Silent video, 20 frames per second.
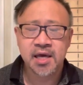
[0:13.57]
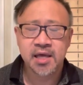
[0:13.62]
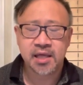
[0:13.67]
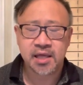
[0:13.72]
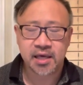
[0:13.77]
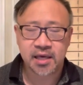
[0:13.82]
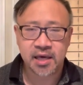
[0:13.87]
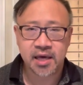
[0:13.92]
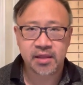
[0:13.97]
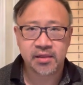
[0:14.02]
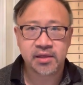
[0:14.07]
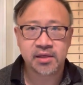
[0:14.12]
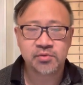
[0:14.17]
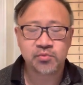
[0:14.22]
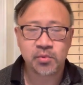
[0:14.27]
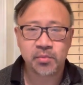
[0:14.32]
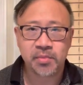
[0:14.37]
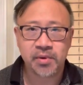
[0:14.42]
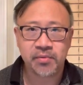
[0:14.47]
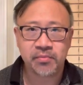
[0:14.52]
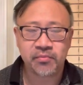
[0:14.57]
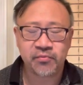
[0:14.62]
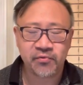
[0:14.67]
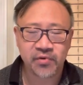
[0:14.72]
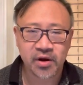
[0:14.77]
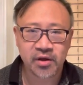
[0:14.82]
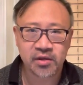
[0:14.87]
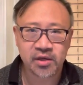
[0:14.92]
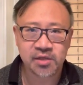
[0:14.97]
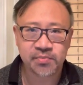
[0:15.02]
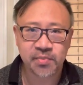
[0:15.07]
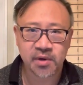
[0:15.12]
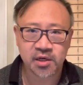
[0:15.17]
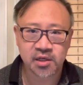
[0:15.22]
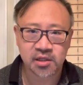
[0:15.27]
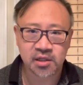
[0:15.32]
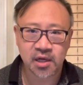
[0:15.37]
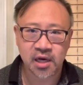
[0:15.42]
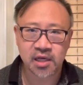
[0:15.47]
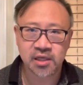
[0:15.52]
Again, this will be fairly
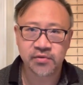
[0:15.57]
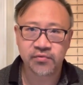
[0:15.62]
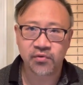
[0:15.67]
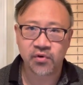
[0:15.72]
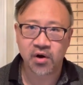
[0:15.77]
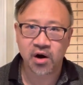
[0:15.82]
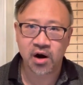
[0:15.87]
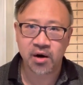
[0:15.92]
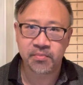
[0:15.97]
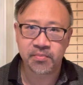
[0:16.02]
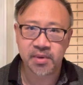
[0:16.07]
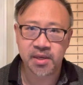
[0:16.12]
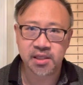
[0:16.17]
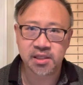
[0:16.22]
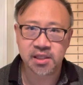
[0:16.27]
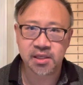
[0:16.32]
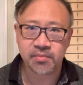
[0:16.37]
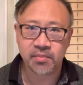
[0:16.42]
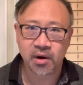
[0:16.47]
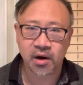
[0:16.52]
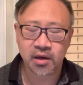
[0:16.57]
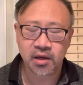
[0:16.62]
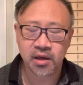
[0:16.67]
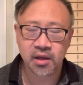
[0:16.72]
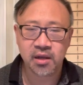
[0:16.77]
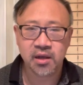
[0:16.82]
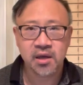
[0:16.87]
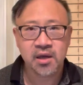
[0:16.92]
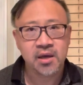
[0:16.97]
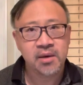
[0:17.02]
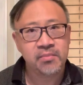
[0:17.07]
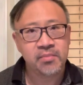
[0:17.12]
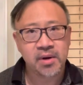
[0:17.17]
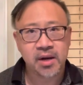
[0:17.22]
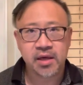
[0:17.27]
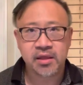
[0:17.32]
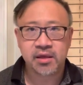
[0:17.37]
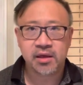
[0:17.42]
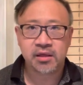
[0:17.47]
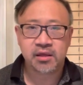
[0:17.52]
specialized for our BC market, but I
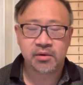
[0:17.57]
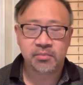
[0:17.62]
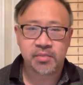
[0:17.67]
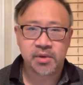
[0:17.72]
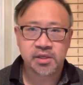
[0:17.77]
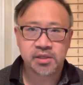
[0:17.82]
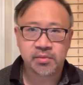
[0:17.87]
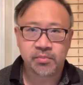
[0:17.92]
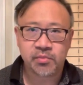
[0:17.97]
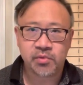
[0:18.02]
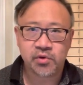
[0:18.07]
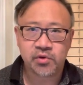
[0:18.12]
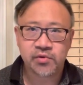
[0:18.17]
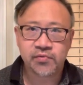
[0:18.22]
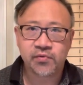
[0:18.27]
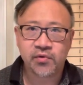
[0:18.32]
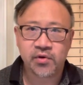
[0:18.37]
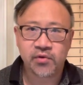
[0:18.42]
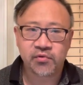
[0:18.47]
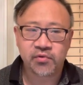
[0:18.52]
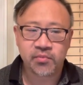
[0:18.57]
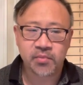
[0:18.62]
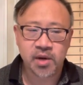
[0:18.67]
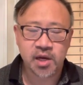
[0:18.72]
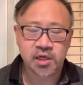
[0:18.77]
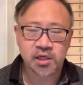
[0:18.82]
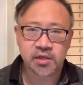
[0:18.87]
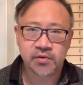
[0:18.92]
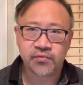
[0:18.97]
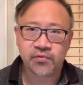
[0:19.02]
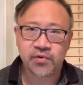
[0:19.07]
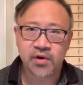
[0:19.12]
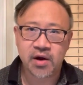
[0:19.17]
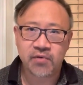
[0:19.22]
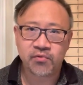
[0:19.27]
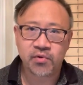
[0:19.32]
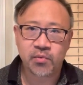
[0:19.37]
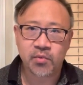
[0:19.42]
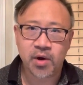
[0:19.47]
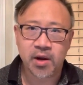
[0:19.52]
think there'll be some useful information for
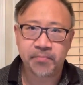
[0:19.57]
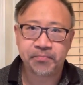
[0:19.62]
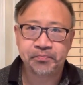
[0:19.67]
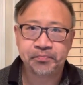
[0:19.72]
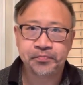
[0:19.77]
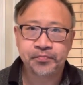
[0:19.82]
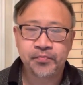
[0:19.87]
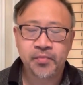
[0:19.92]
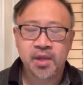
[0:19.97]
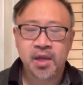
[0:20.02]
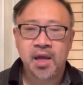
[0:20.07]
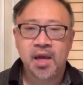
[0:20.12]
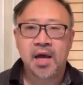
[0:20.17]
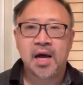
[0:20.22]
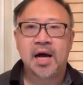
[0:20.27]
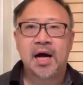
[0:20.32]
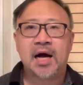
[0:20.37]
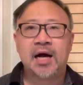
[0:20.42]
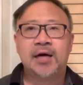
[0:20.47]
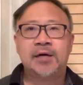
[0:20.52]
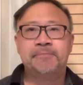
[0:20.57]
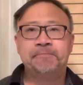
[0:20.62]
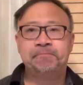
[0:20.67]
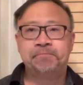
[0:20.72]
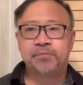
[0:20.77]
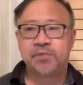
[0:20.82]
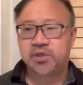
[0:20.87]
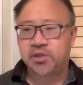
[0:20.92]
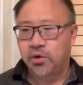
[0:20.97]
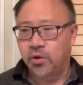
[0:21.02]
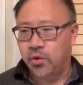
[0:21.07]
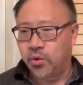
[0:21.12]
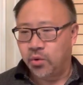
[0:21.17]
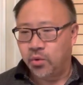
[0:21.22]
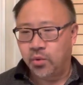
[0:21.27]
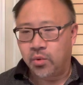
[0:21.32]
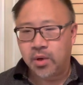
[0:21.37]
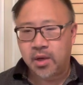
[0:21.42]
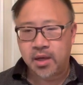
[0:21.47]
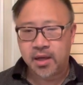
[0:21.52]
everyone. Um,
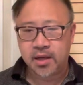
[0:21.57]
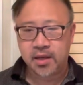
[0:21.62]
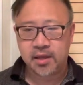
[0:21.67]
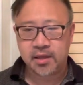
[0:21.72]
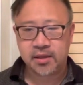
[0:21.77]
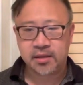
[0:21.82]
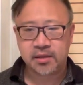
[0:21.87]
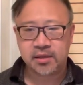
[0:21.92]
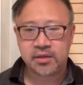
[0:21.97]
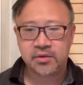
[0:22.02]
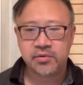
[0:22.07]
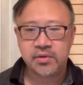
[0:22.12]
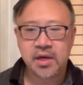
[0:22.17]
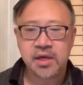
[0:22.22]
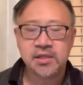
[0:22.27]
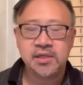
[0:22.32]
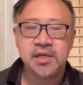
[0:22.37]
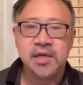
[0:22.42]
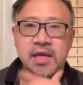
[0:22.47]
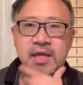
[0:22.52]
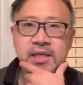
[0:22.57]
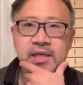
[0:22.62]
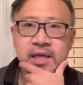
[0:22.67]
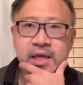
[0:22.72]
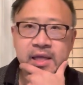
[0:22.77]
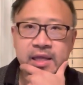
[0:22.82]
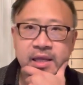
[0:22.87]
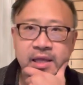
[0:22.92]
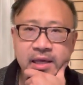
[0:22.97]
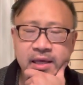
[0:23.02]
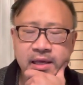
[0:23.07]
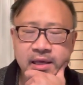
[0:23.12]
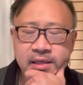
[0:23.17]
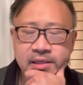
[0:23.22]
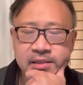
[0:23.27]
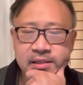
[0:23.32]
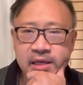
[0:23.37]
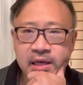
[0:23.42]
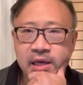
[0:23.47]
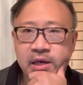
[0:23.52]
so 2018
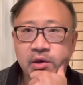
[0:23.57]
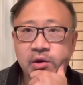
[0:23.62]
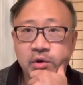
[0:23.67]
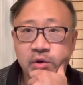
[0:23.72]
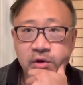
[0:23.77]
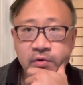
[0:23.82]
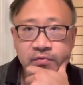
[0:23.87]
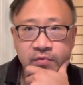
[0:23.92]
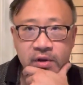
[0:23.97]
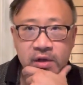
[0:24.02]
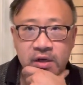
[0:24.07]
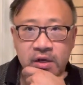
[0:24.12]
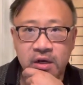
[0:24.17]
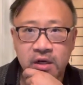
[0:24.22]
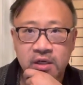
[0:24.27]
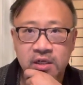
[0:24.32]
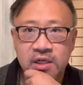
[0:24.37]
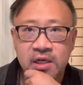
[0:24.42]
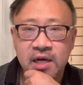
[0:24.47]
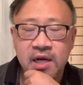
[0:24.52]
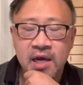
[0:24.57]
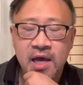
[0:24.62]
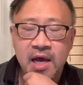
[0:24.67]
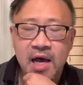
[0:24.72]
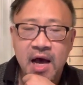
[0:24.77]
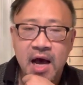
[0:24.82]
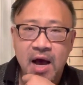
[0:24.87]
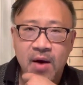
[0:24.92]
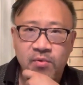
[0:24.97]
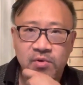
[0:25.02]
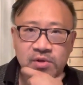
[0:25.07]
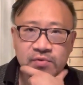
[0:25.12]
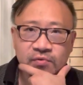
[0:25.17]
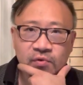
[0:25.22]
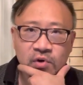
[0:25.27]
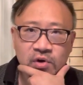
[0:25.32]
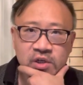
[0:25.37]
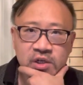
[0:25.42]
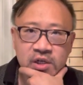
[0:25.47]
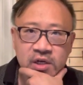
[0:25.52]
is a good vintage. I was
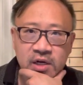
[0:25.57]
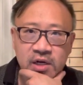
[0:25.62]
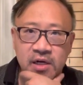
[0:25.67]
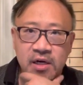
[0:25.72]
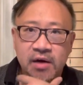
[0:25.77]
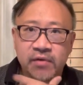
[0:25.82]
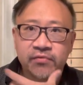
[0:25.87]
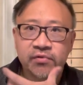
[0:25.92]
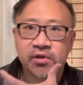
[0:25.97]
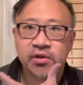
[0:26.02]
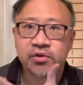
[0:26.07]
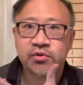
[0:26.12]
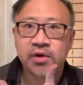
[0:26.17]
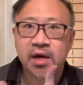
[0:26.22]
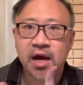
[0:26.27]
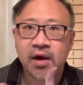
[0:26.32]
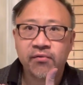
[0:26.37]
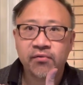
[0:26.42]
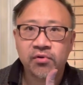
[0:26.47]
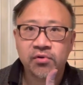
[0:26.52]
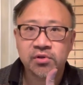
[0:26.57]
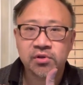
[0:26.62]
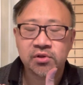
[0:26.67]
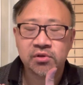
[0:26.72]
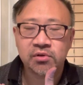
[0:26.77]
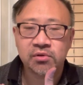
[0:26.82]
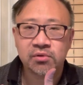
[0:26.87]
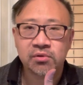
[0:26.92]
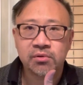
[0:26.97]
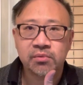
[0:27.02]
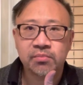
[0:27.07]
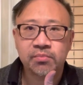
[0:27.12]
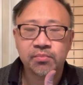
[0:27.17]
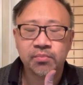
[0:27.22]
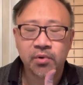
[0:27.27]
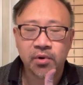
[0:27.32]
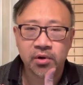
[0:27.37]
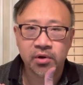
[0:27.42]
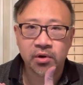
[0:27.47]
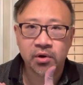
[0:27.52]
fortunate enough to travel to
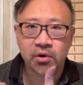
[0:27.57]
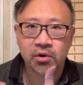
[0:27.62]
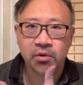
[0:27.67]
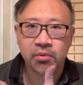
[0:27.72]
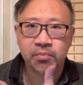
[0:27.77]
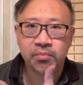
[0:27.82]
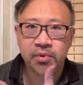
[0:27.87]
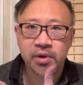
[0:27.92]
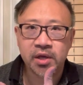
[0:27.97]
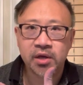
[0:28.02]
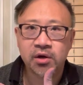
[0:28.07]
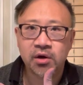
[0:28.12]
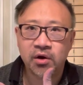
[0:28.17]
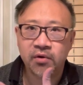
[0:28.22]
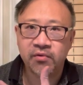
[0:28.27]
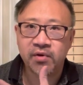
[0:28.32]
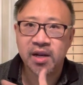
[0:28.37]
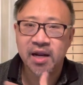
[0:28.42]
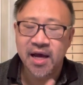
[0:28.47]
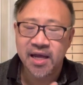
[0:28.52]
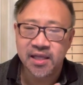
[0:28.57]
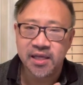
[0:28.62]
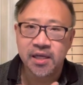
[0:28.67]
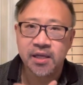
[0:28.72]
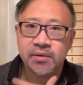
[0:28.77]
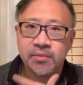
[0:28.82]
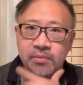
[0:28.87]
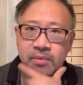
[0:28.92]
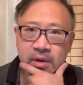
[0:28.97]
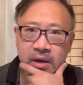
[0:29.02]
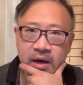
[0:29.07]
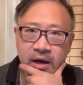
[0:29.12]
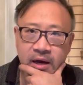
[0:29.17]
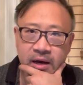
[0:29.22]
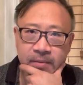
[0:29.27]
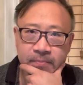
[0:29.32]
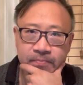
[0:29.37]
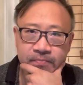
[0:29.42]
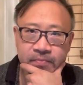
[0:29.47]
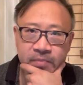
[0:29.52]
Bordeaux pre-COVID. I did
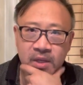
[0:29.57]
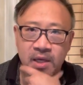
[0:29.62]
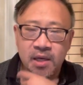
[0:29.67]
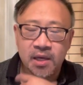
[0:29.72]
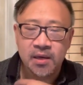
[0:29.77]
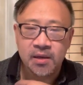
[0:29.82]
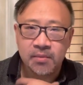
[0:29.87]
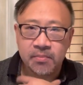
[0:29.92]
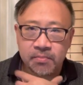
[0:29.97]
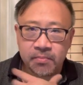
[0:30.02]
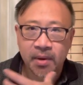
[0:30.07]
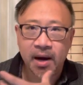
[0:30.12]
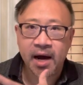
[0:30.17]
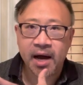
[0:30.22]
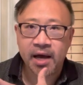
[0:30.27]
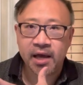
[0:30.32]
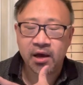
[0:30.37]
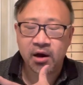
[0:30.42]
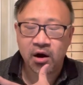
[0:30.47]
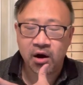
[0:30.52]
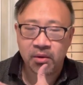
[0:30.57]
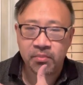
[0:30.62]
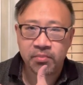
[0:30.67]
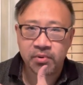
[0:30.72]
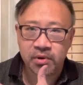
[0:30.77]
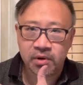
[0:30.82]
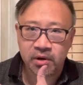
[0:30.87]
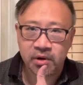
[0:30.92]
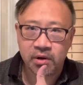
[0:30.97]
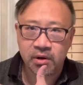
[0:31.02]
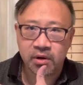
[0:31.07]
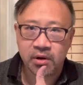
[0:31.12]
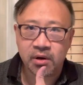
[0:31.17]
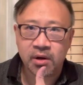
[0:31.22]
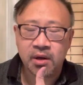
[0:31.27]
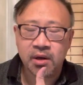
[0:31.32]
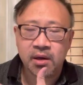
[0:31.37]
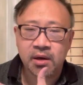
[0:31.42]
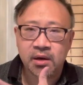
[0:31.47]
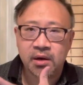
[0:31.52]
um, buy en primeur
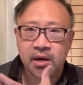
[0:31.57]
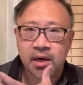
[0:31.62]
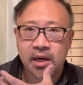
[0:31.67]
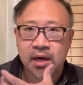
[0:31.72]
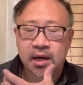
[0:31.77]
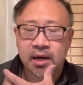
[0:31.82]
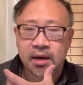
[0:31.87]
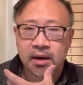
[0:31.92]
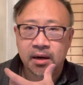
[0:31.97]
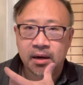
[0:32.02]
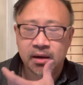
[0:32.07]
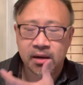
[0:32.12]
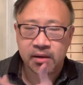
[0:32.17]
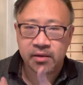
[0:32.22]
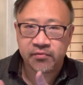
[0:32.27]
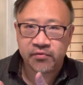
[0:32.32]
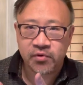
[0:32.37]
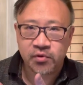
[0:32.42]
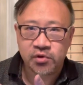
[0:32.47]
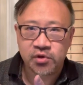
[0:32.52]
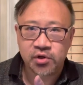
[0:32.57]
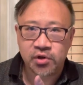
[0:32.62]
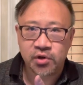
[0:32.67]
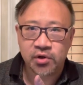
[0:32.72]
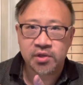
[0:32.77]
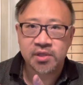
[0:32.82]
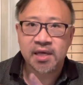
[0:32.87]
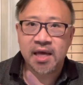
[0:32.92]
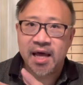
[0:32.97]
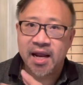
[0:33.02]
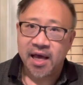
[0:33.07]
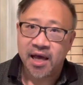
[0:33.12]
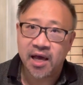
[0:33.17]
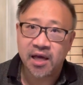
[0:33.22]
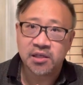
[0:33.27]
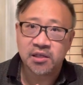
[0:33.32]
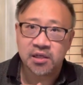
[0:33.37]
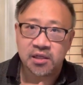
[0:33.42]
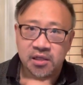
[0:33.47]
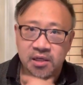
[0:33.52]
uh, futures, and I
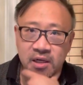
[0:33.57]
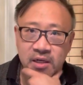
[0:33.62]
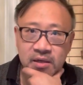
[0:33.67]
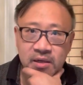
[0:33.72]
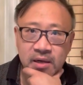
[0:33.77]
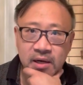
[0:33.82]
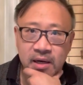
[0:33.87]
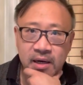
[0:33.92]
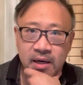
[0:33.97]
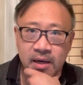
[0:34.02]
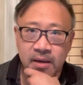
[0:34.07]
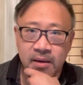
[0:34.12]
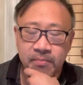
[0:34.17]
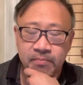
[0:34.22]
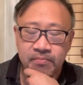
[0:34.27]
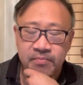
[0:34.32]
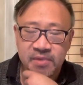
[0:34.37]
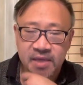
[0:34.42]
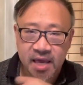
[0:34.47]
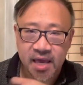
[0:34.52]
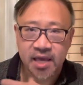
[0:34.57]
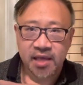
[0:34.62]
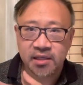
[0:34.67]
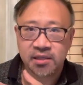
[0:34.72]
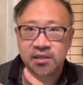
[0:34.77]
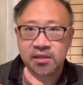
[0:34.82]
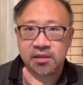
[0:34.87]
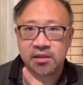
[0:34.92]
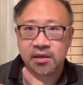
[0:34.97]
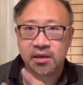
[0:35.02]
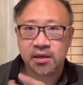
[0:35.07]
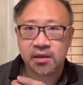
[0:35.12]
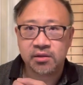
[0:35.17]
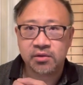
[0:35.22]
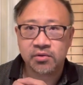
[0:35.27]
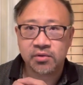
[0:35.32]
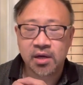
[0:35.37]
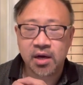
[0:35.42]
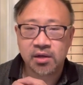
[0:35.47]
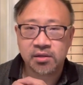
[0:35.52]
actually did um, taste the
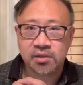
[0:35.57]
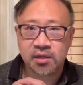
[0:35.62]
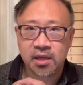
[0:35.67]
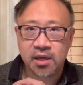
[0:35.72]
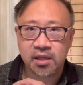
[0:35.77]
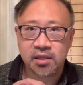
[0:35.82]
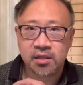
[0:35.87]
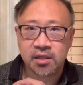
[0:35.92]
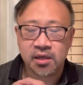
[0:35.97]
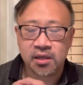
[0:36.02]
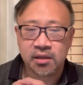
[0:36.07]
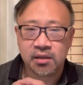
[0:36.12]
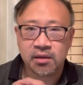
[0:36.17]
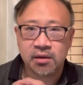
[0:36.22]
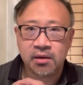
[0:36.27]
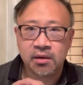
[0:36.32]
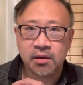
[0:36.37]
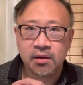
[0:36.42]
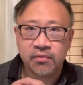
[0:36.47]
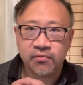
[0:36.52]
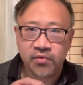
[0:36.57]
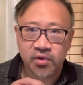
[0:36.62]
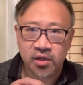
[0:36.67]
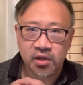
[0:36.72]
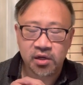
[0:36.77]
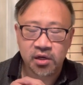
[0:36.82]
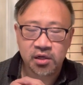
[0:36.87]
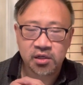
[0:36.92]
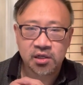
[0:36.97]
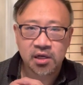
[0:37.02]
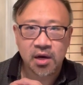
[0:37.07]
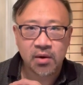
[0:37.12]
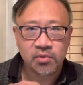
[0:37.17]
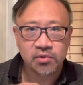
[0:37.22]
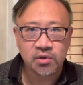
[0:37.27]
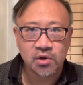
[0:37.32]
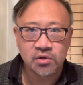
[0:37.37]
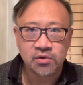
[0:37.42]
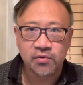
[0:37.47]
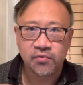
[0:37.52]
2018 vintage. I was
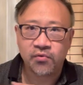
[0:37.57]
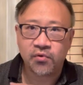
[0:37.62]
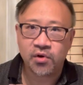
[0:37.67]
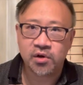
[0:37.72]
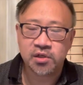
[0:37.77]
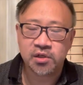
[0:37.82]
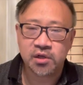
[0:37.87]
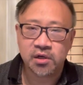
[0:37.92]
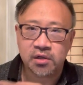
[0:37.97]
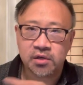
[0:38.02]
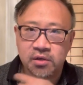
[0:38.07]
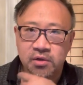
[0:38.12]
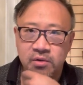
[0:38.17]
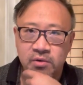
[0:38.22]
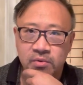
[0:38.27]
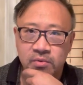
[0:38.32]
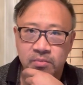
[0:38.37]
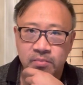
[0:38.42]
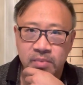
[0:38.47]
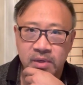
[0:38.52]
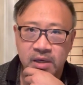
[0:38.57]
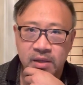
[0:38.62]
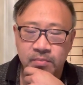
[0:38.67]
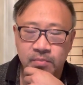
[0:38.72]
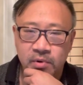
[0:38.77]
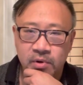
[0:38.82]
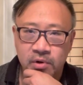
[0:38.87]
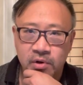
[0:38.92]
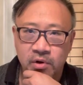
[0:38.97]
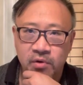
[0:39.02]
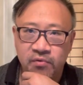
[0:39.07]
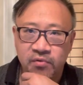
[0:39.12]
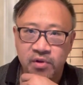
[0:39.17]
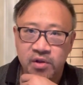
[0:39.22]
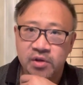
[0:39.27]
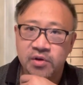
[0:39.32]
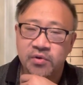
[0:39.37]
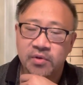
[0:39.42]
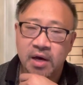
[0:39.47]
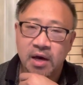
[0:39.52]
also fortunate to be in Bordeaux for the
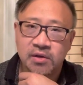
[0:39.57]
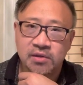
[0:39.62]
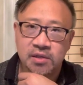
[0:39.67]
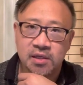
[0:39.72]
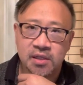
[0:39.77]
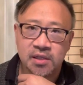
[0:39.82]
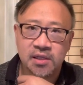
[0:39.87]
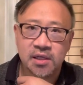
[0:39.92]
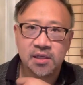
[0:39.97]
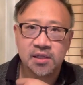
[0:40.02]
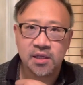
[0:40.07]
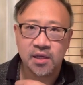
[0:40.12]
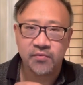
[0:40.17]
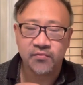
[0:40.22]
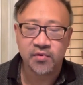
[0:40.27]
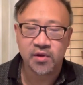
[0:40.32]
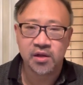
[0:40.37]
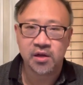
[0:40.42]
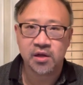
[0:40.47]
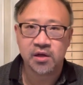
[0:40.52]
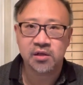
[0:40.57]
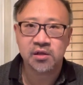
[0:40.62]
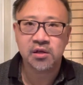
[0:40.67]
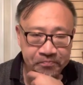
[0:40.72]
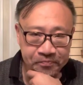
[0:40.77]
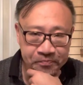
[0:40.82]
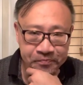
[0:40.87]
2016 vintage.